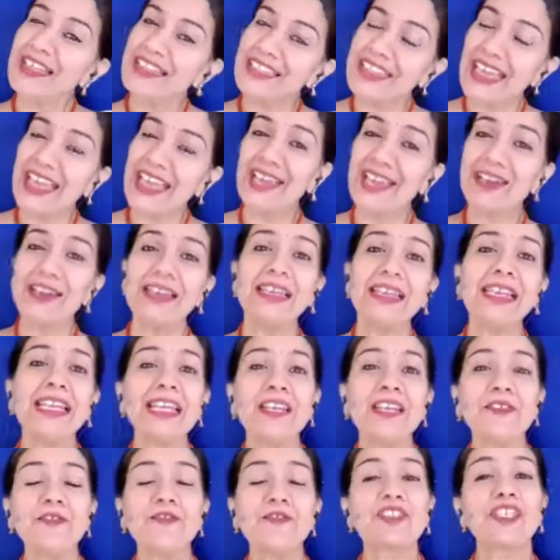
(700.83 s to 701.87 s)
there
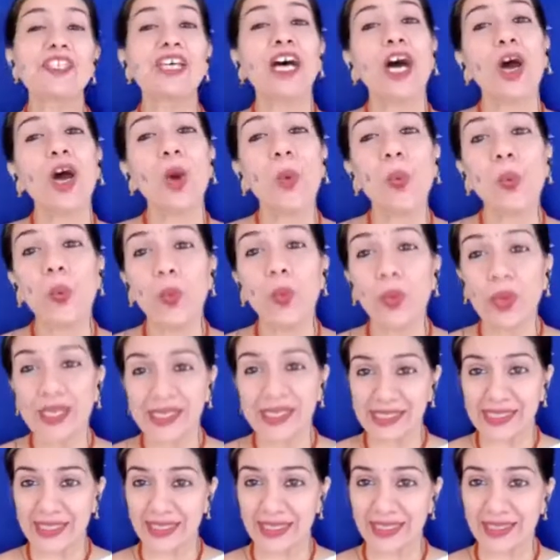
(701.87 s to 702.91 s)
lived a
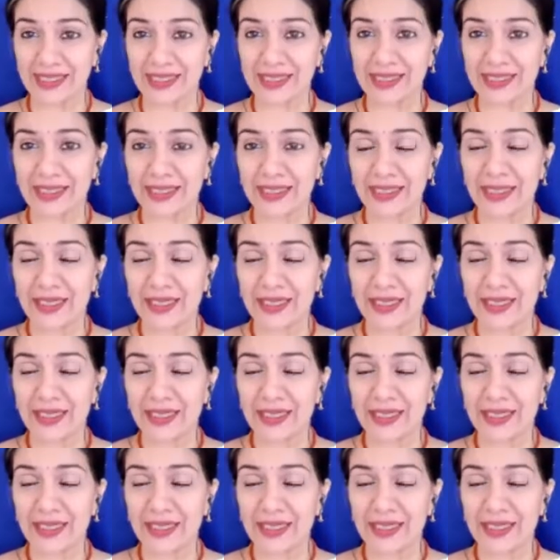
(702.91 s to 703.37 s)
wizard